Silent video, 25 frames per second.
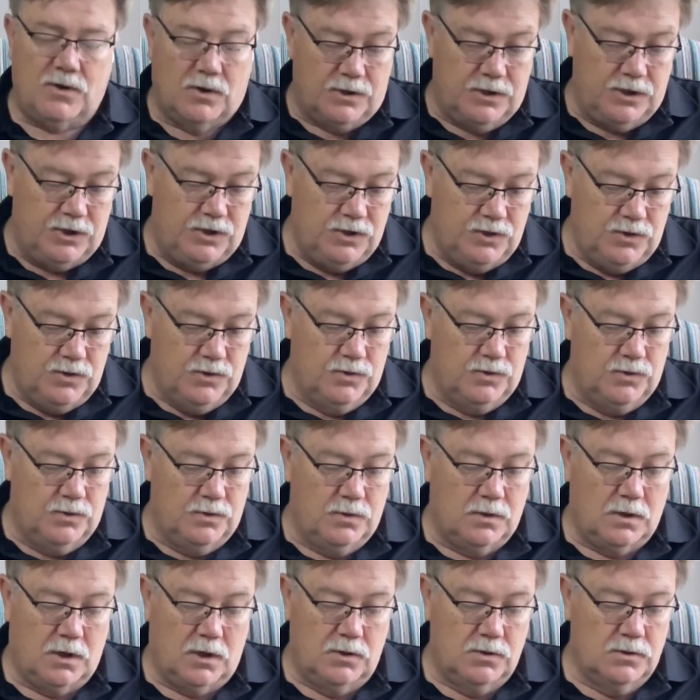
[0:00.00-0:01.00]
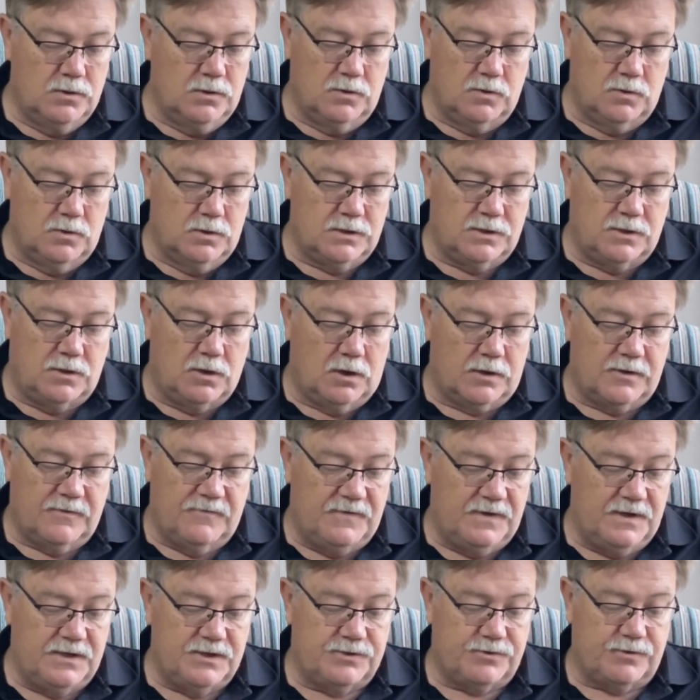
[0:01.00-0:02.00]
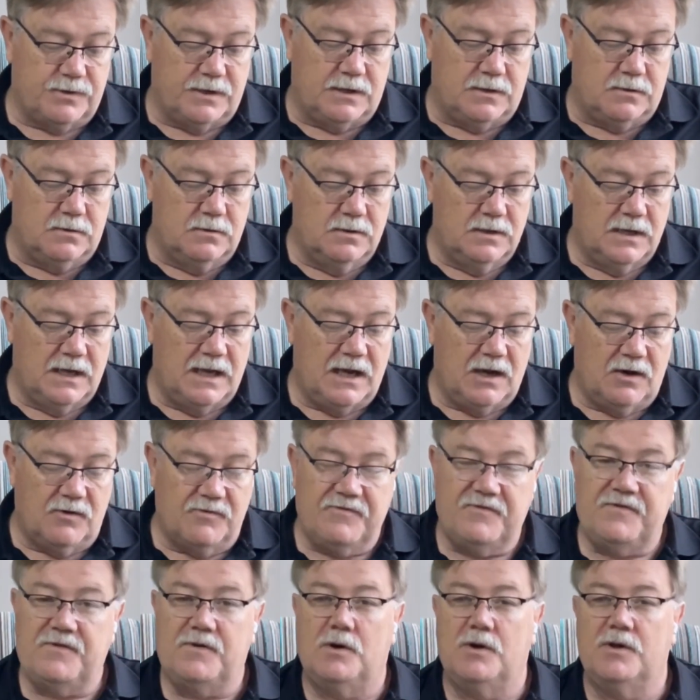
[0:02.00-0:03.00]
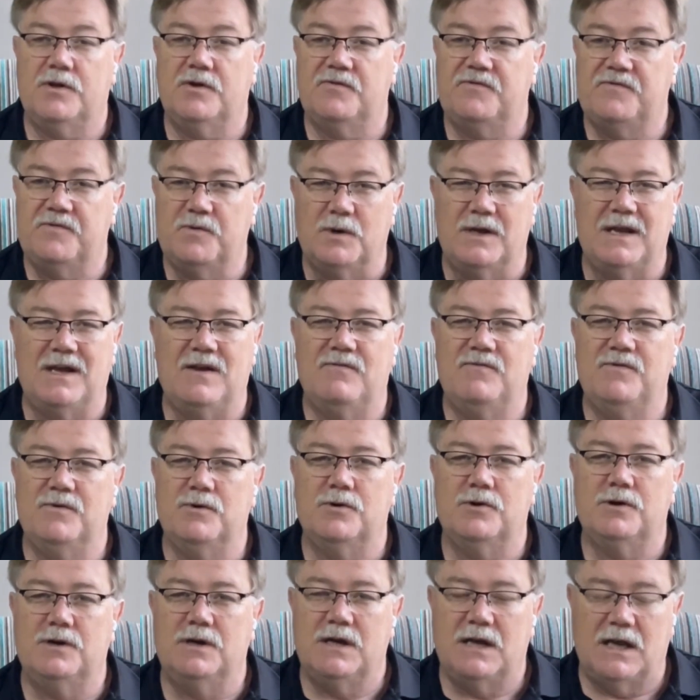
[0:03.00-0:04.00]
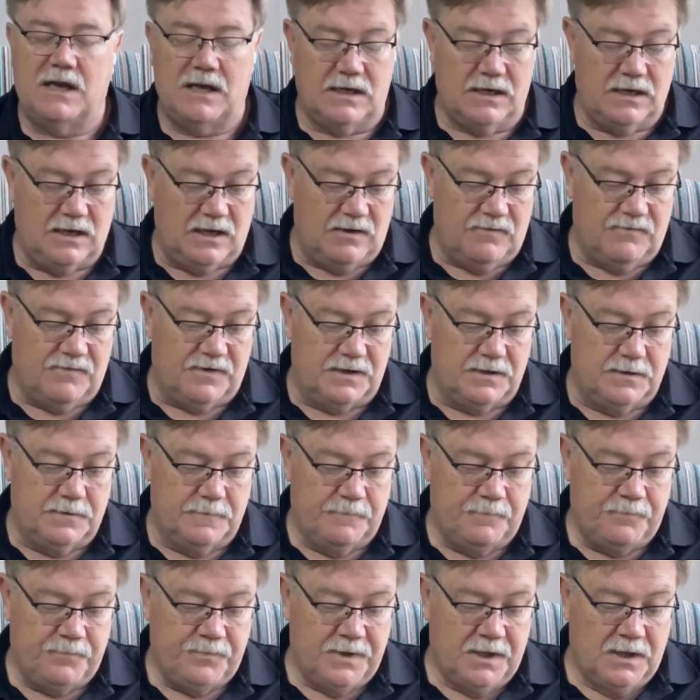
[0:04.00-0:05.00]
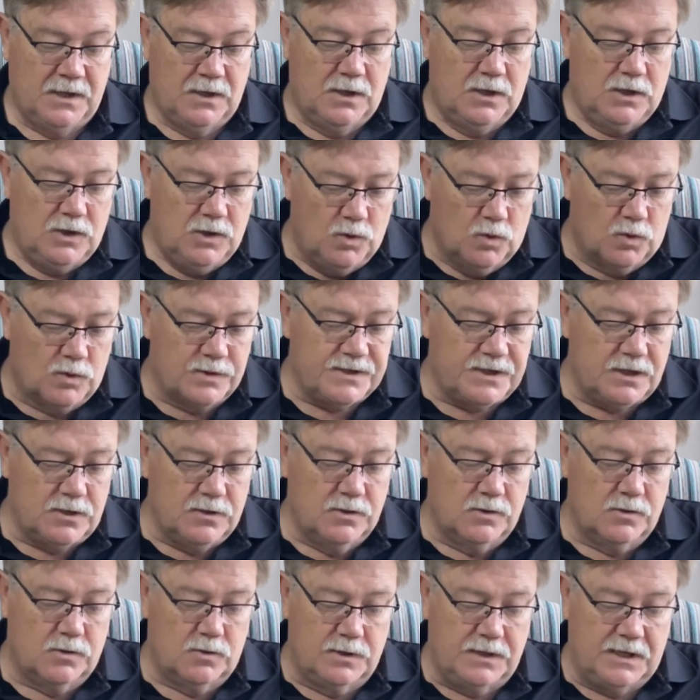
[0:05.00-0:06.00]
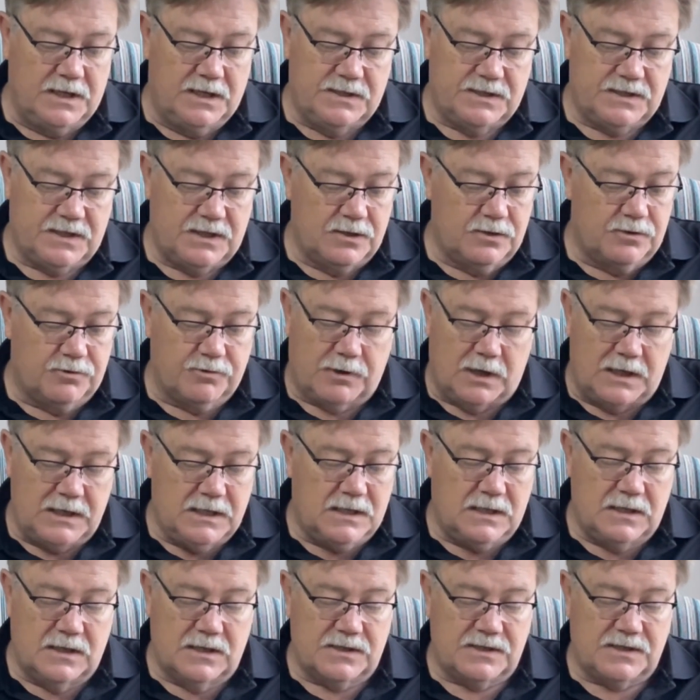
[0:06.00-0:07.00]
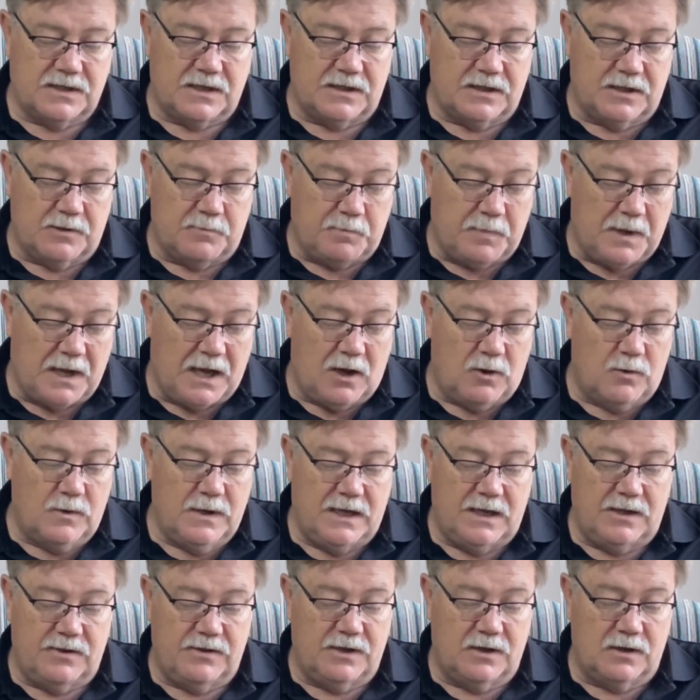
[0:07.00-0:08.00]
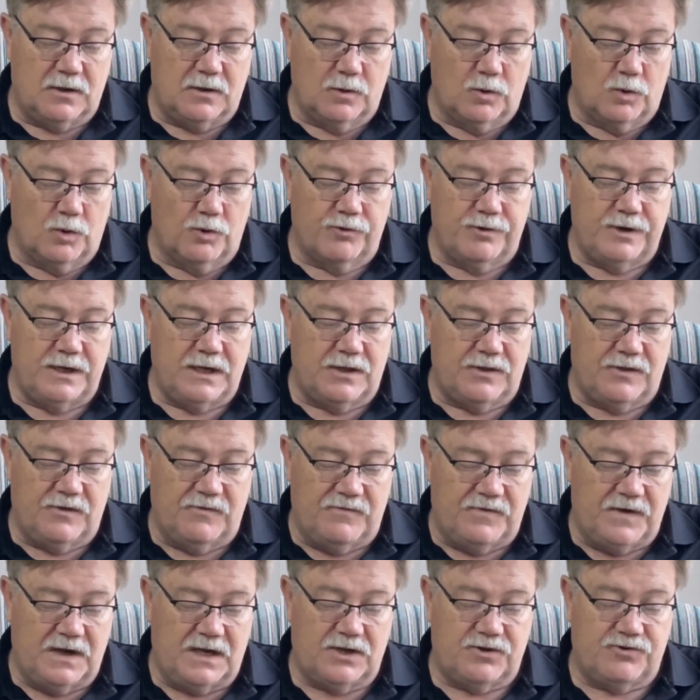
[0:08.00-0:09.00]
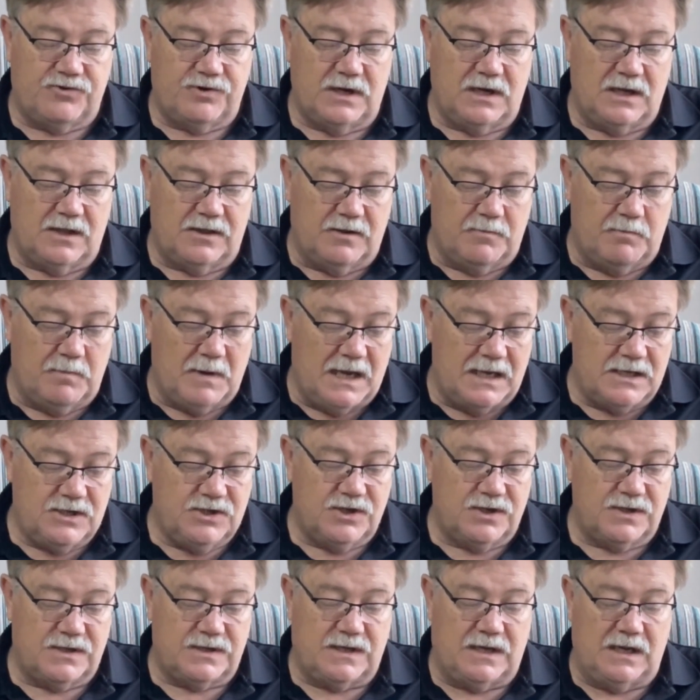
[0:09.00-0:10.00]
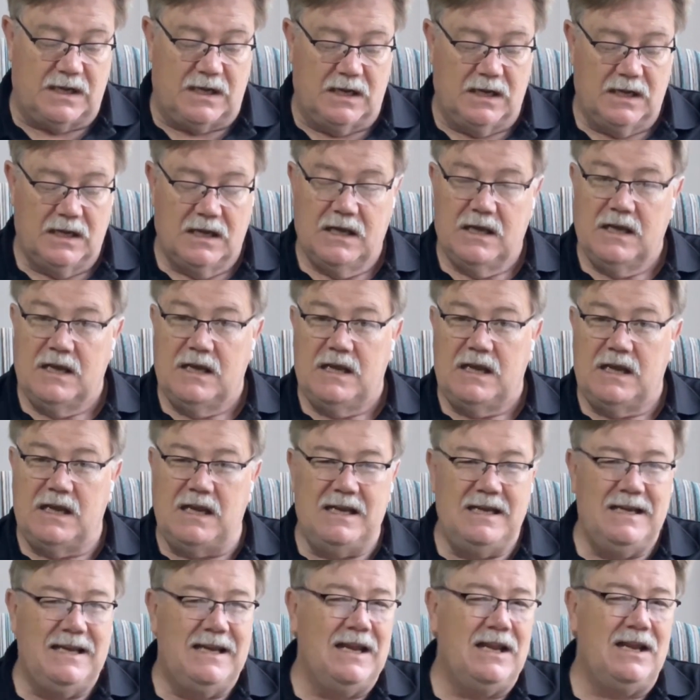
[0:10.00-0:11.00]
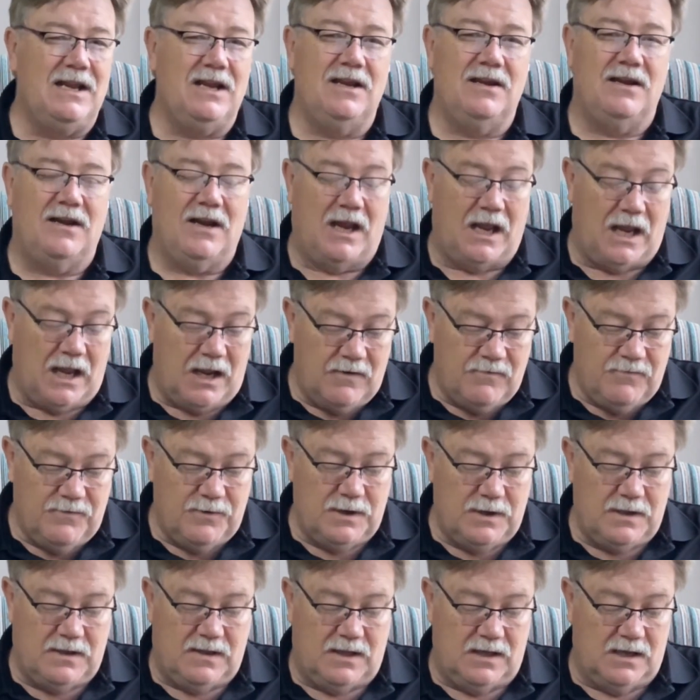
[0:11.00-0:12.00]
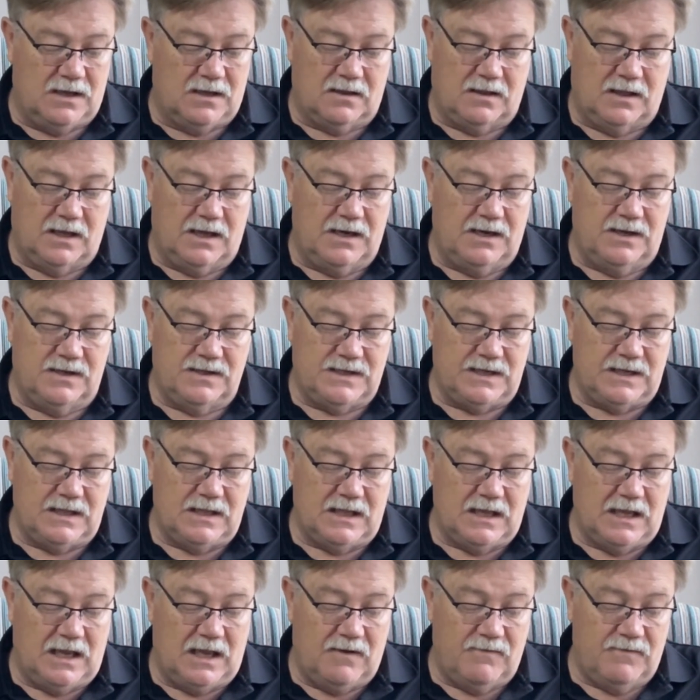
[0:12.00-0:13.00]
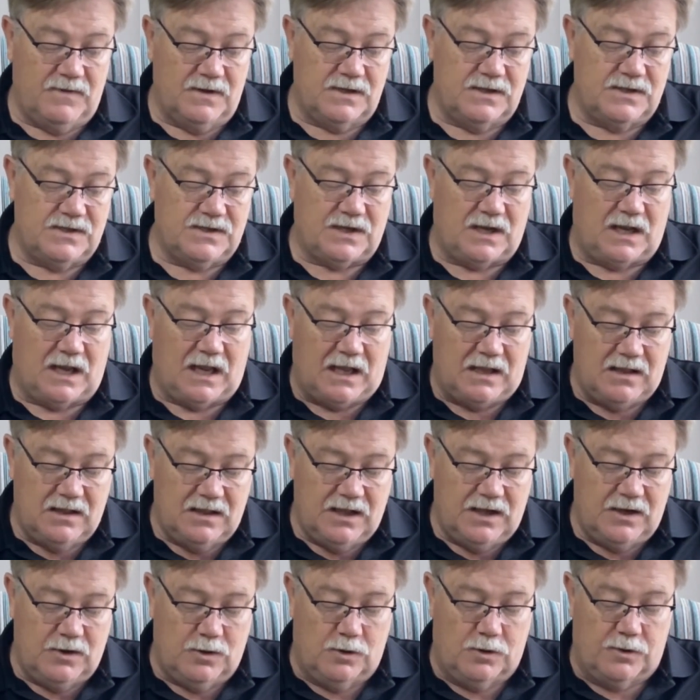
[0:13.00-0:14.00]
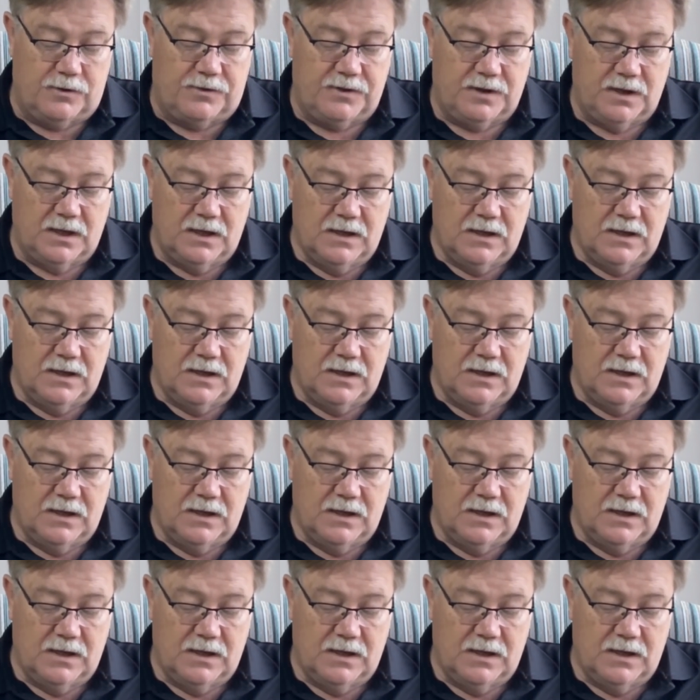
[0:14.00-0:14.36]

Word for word: are you, O Lord God of Israel, our Father forever and ever. Yours, O Lord, is the greatness and the power and the glory and the victory and the majesty. Indeed, everything that is in the heavens and the earth.